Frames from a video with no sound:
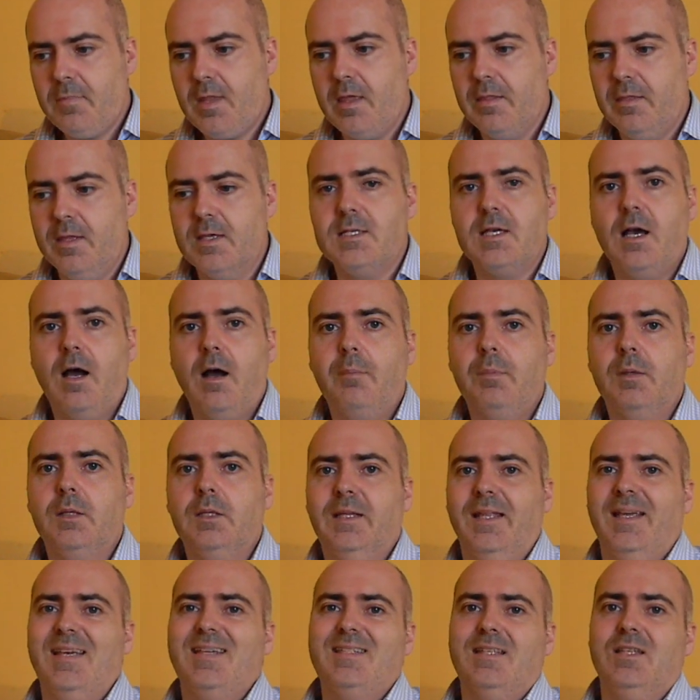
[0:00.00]
This happened
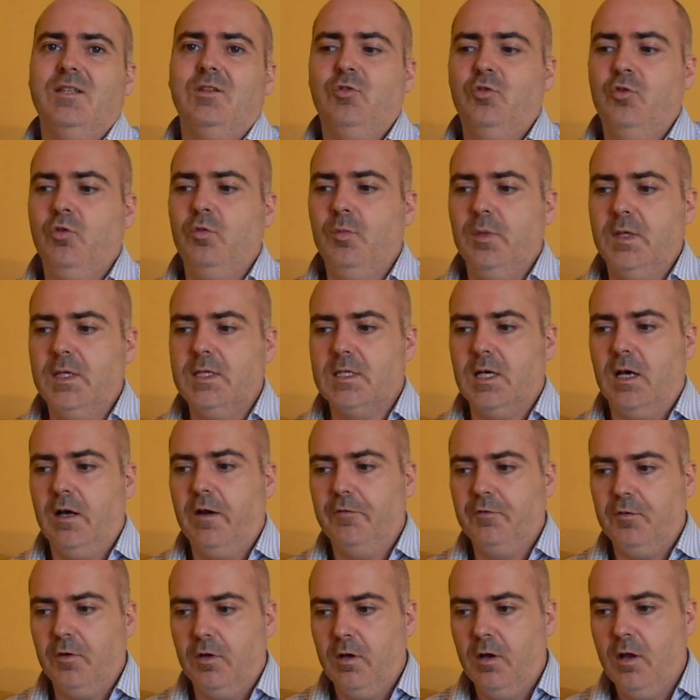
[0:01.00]
less than 2 weeks
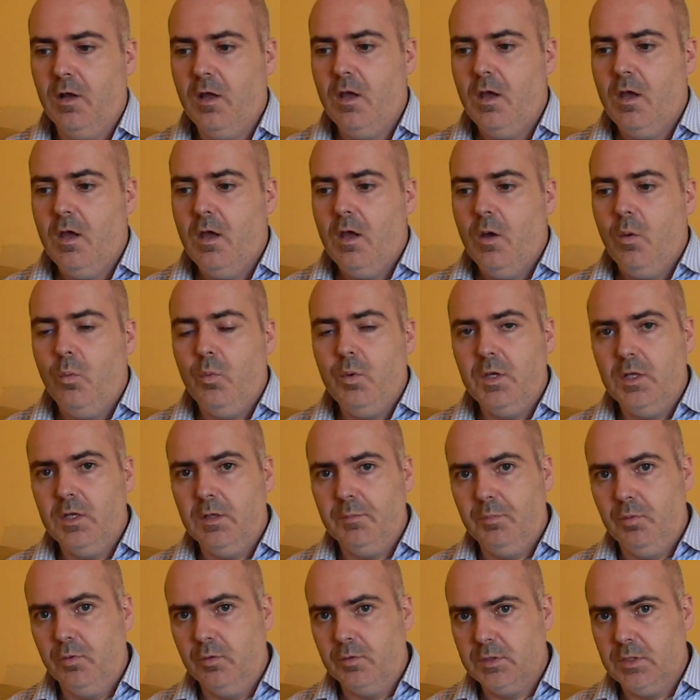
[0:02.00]
after we
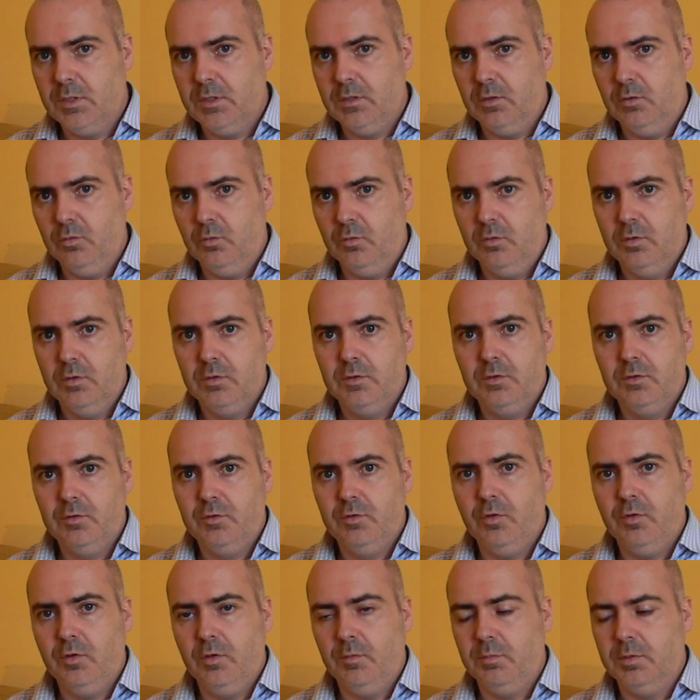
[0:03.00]
reported Lowe
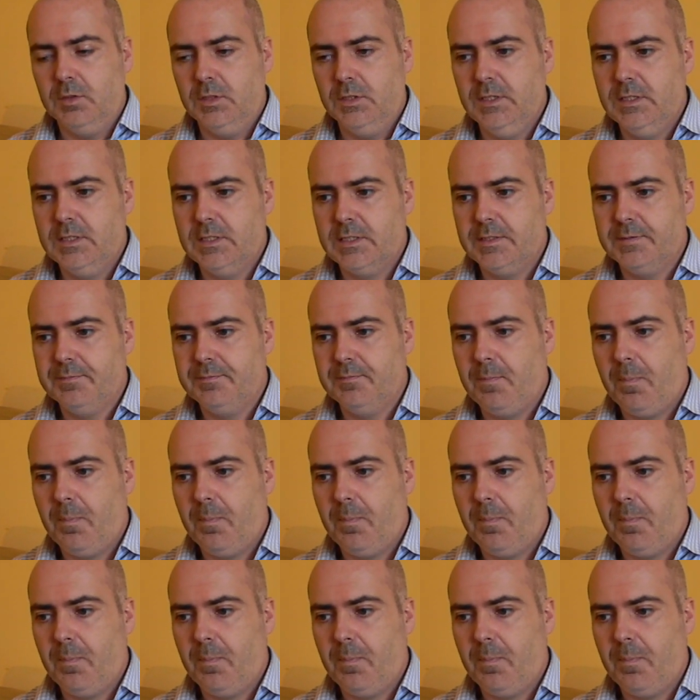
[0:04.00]
to the police.